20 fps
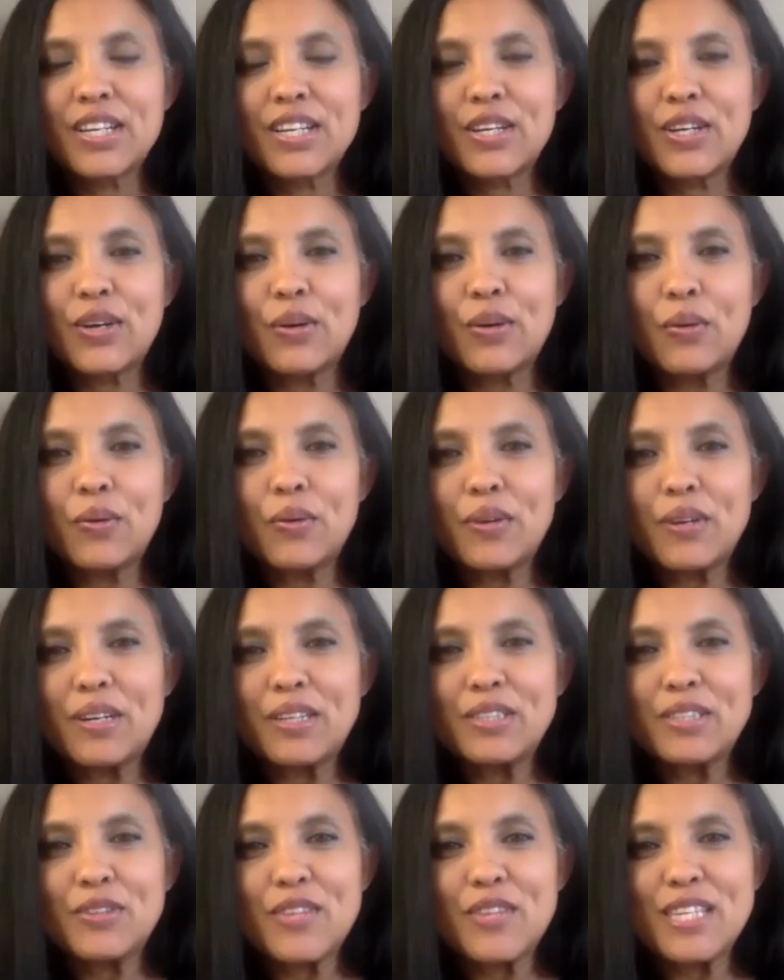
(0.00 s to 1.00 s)

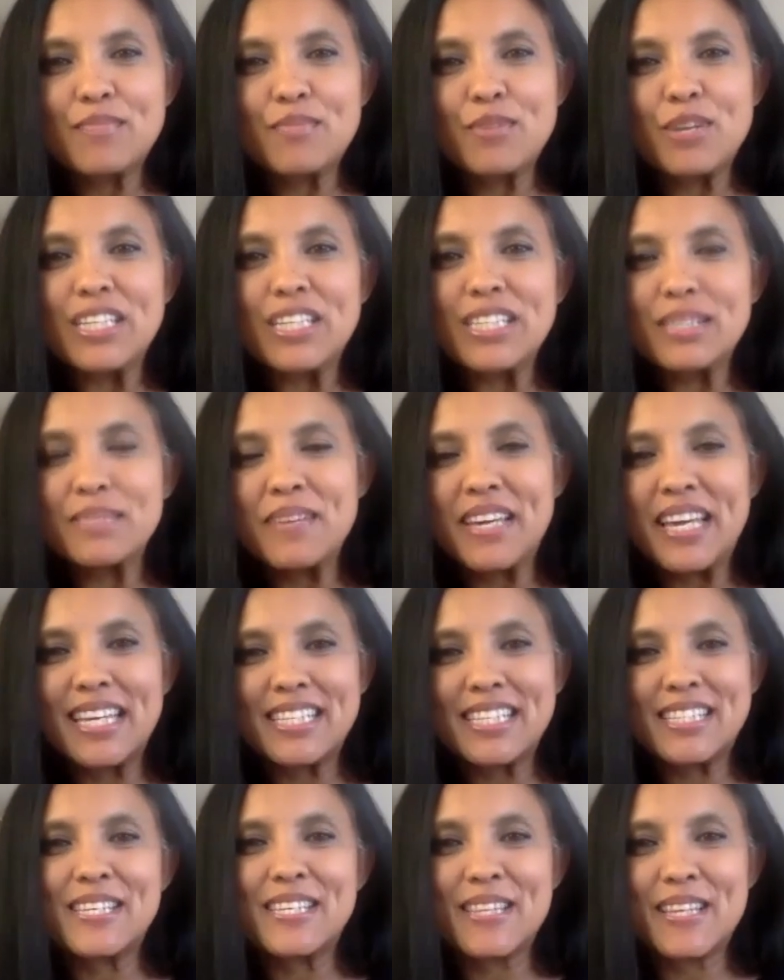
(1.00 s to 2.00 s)
Cool. So this brings
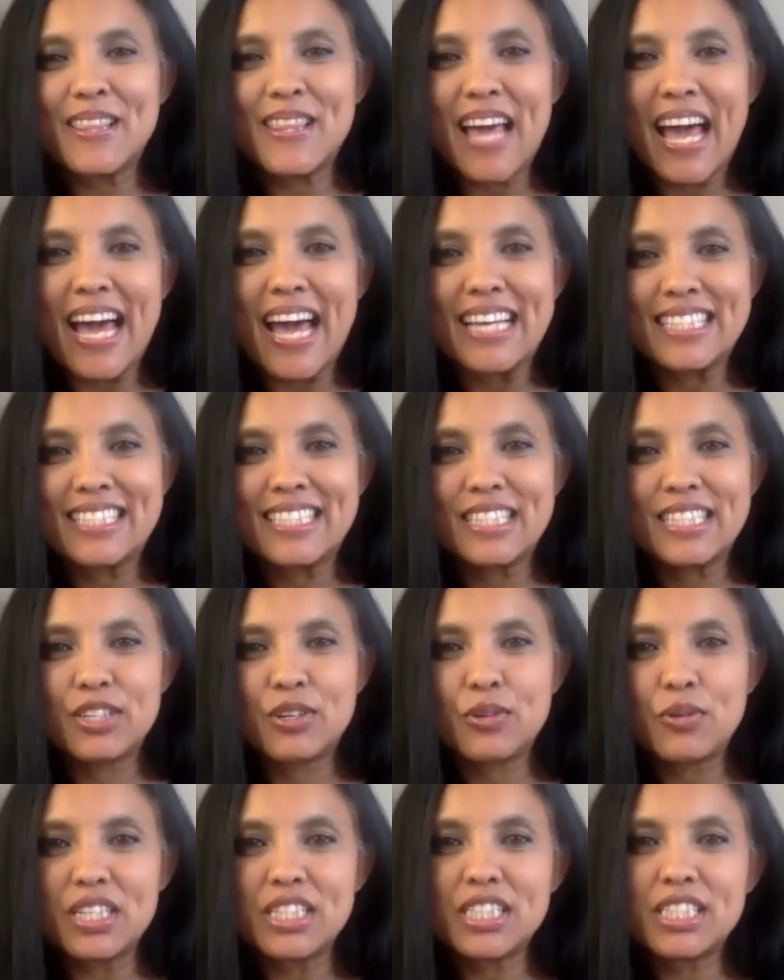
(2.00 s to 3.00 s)
me to the last
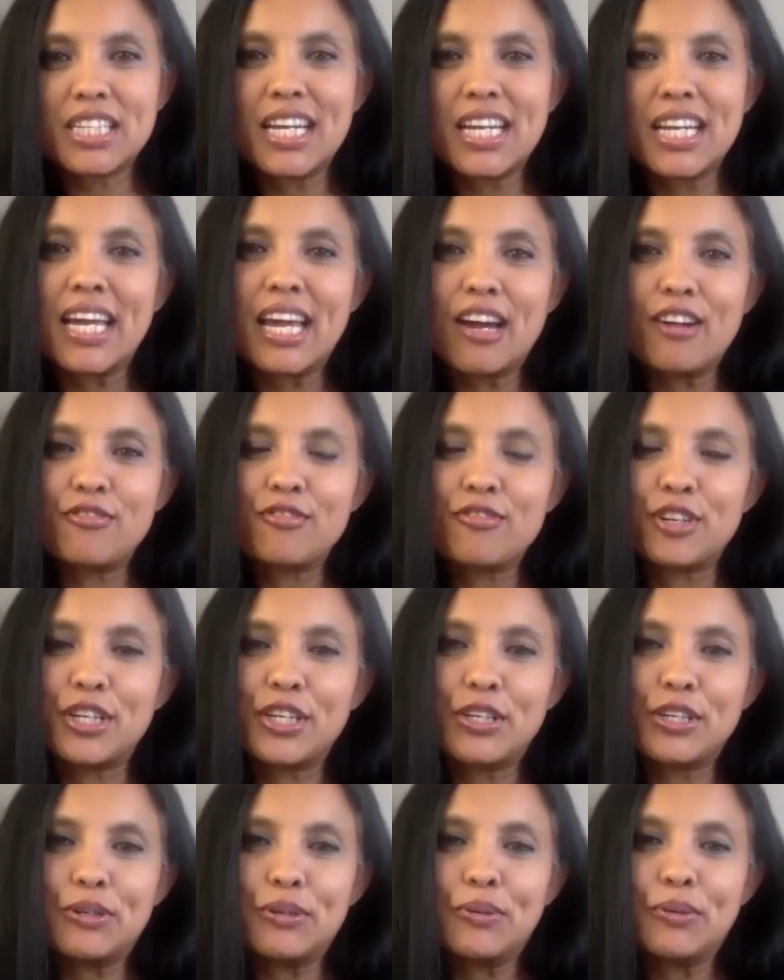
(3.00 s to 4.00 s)
question I have for
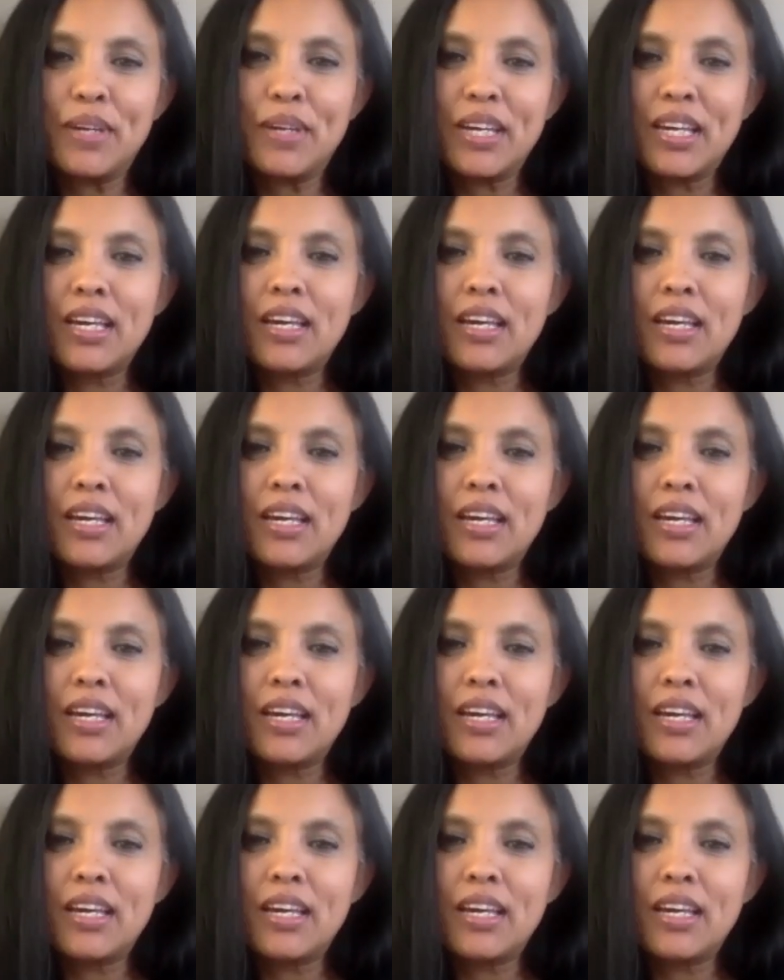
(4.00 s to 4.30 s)
you.